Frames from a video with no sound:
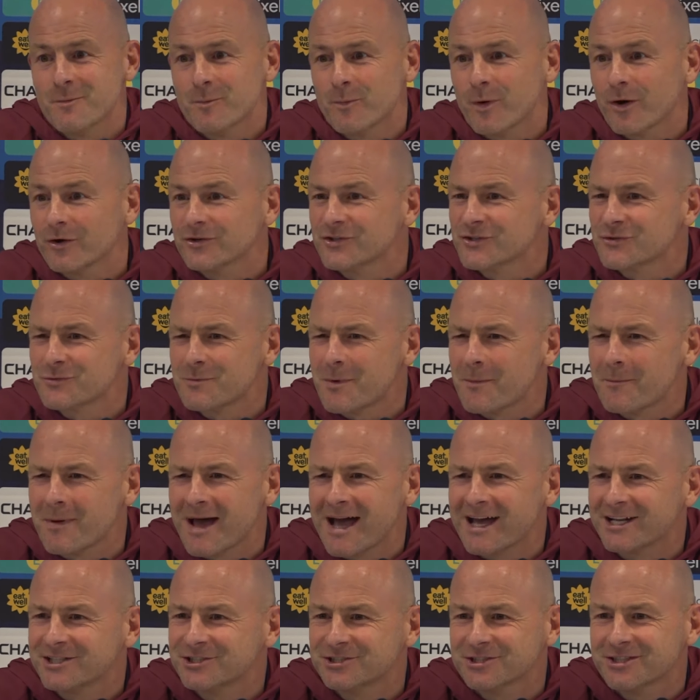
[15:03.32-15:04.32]
but I just remember
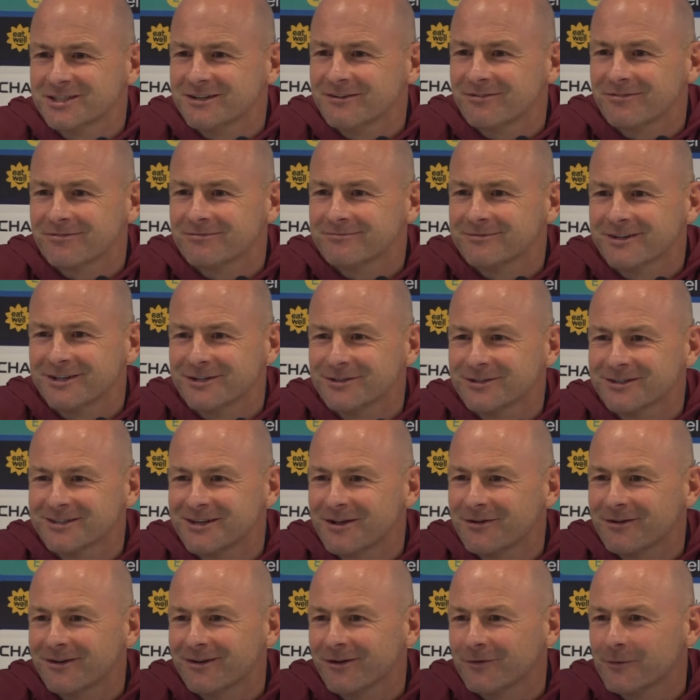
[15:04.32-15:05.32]
Hadji,
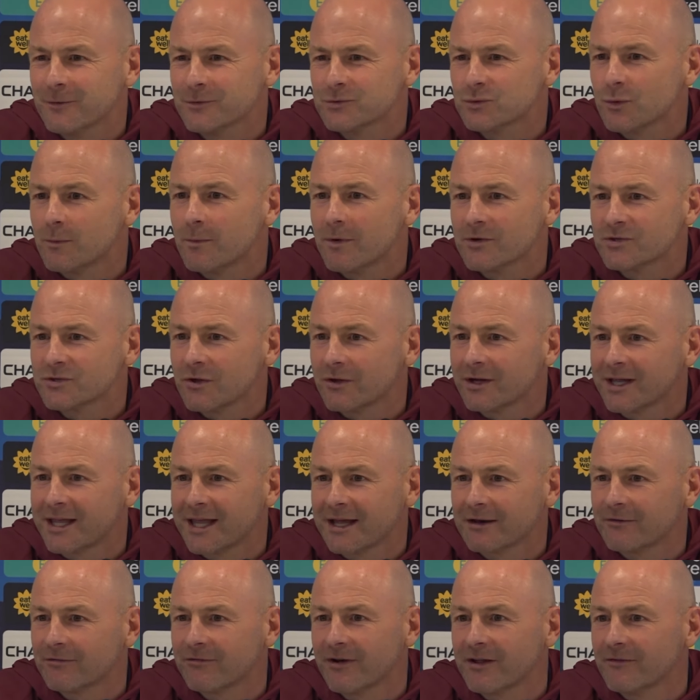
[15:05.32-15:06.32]
it was almost like
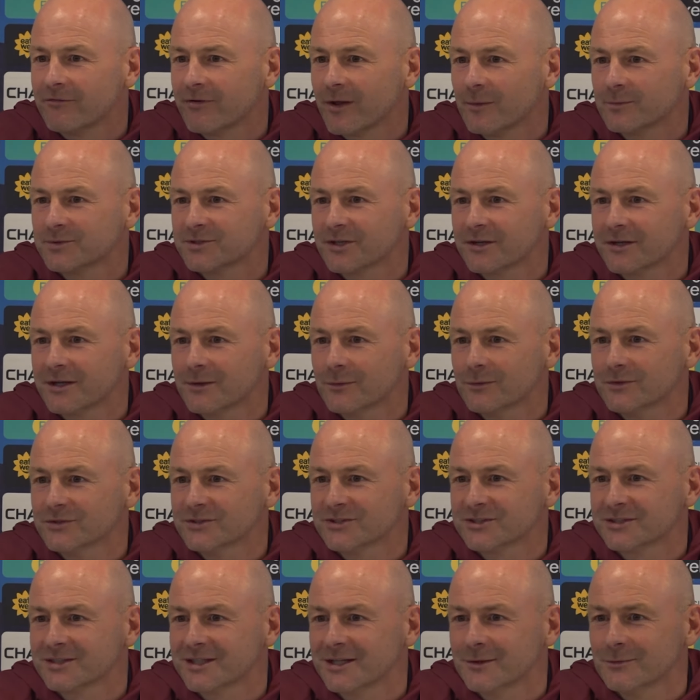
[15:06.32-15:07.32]
he had flip-flops on, he
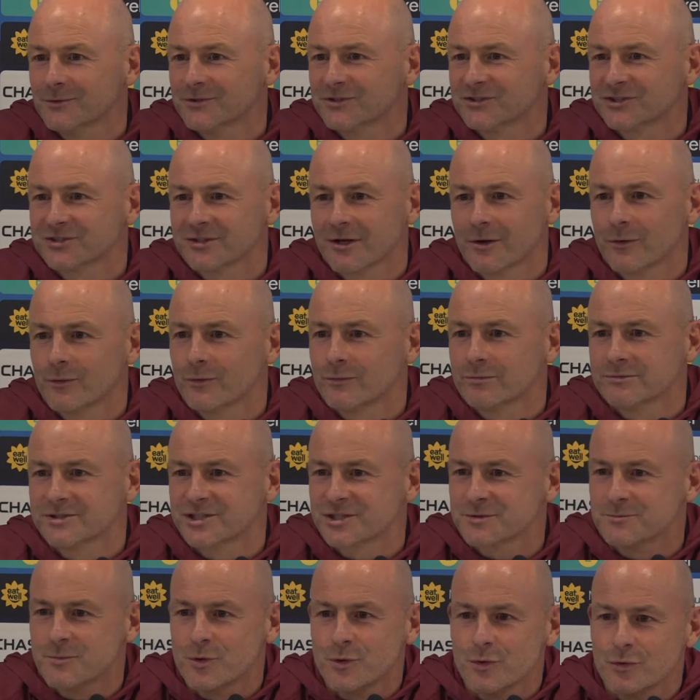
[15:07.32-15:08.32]
was so
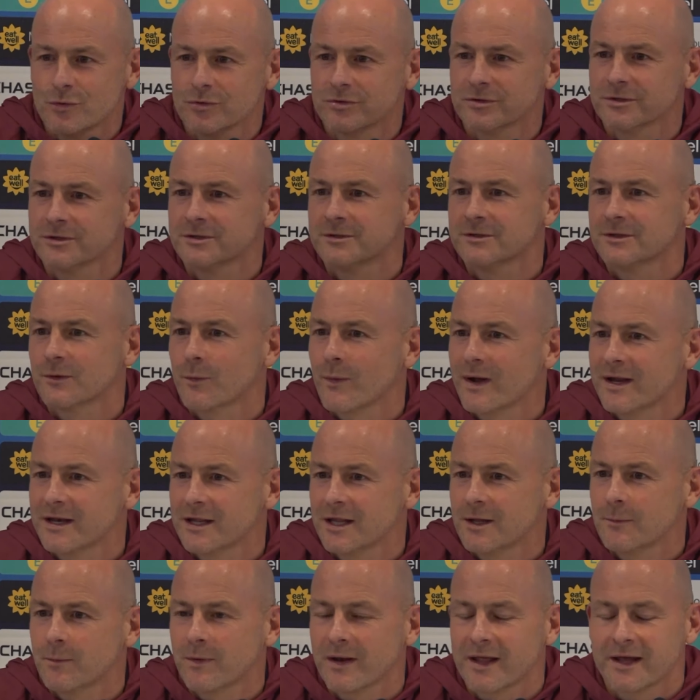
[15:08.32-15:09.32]
smooth, and the way
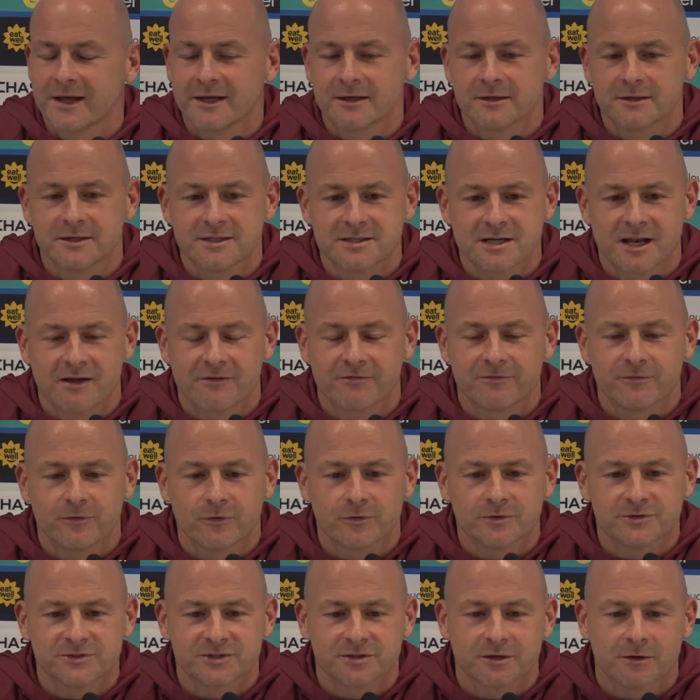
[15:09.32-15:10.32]
that he played, and his left
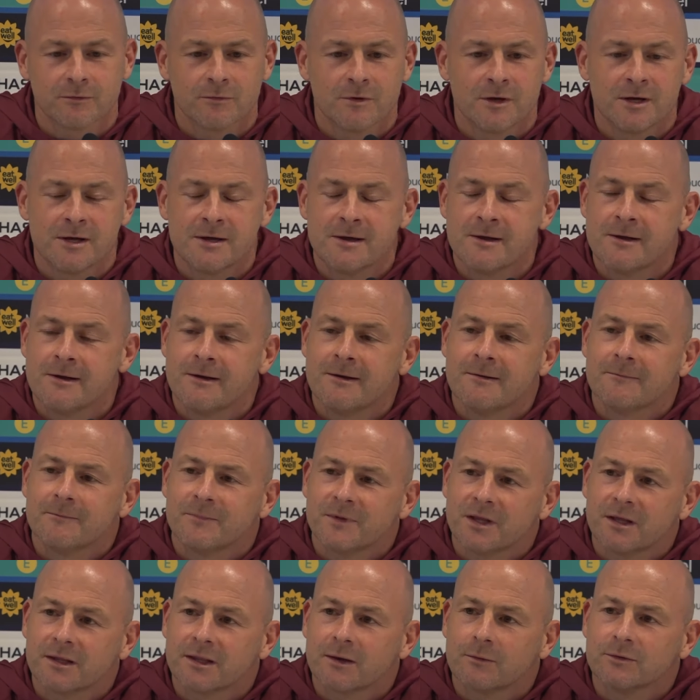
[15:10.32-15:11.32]
foot, so
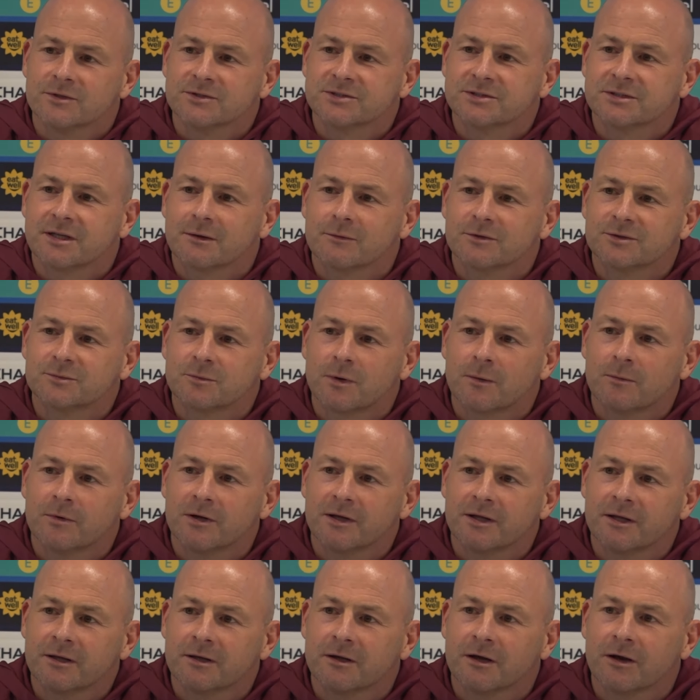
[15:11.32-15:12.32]
yeah, that was
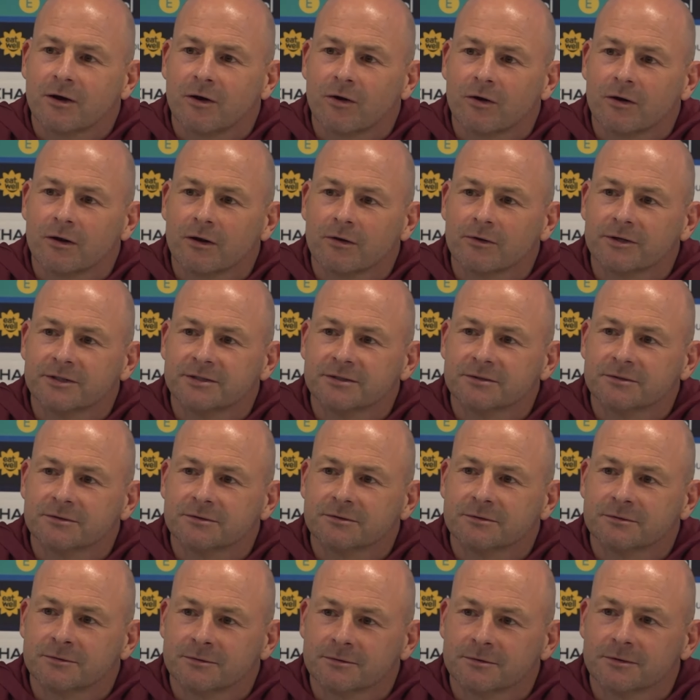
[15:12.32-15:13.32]
probably a highlight.
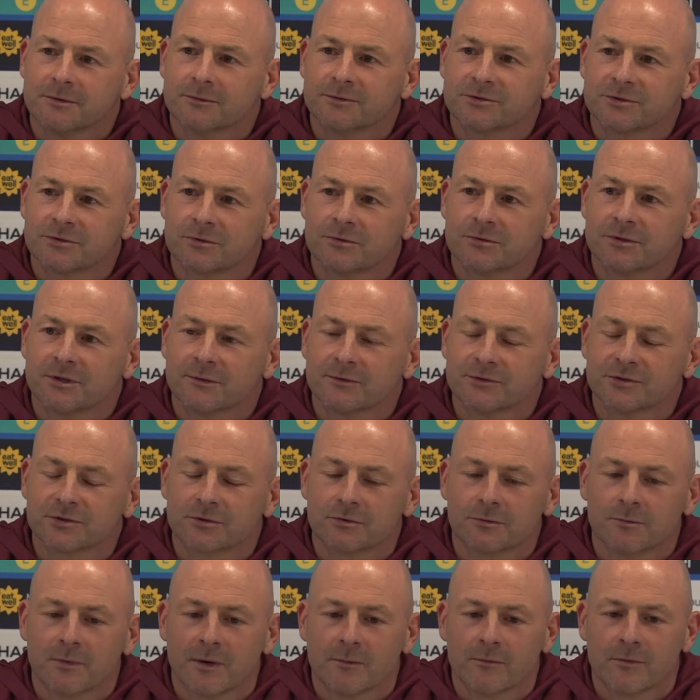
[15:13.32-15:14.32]
That was a
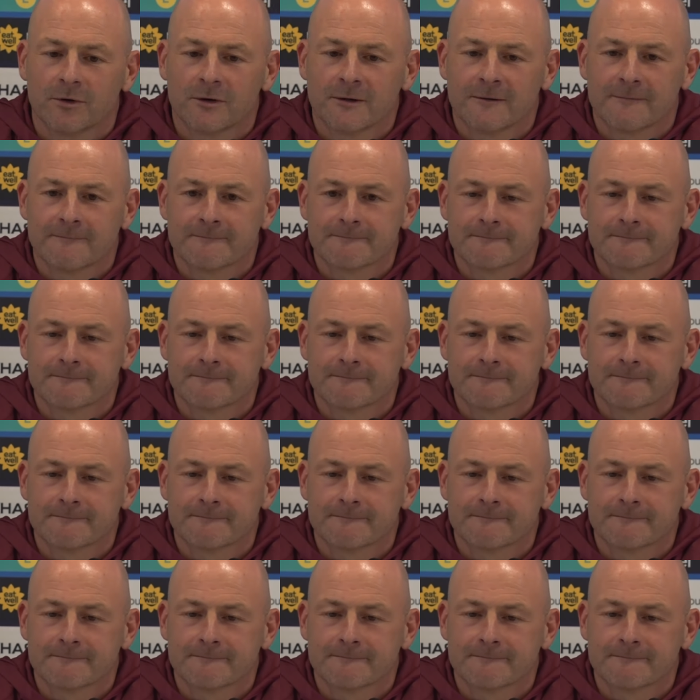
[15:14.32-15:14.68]
good memory.